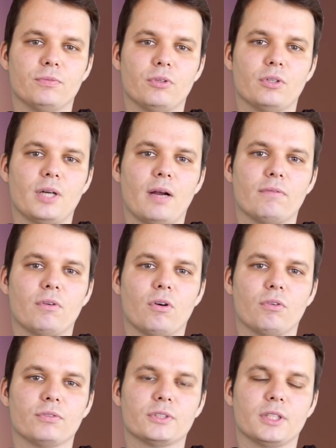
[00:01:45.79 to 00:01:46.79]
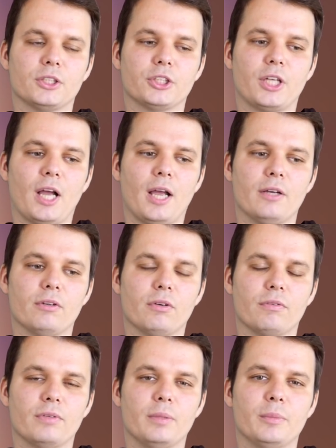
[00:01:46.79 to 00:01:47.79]
photograph of such kind
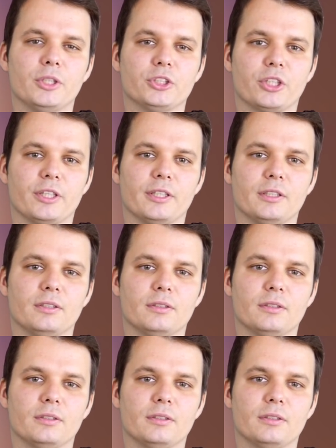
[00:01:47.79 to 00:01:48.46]
of imagery.